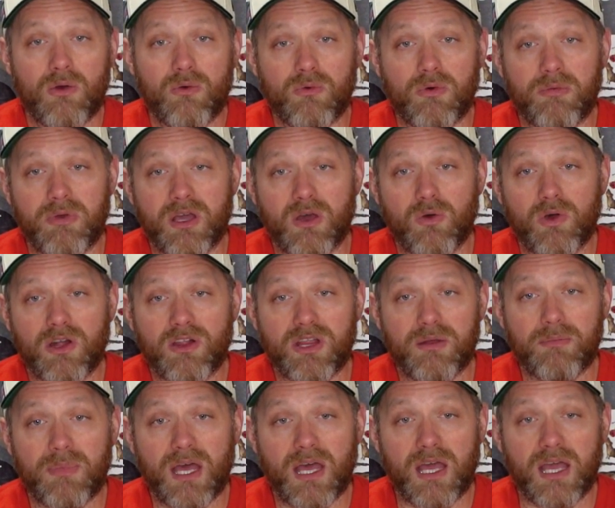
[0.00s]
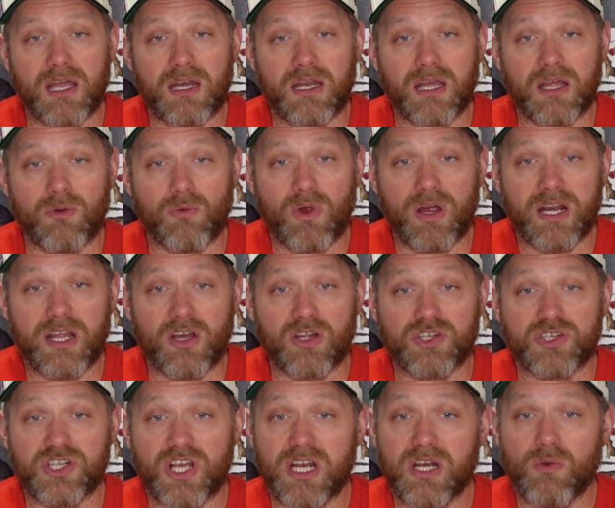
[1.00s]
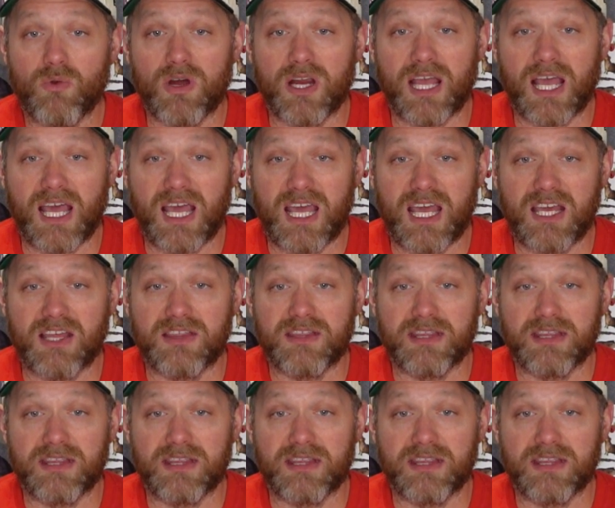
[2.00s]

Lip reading: would be quickly made and ready on January 8,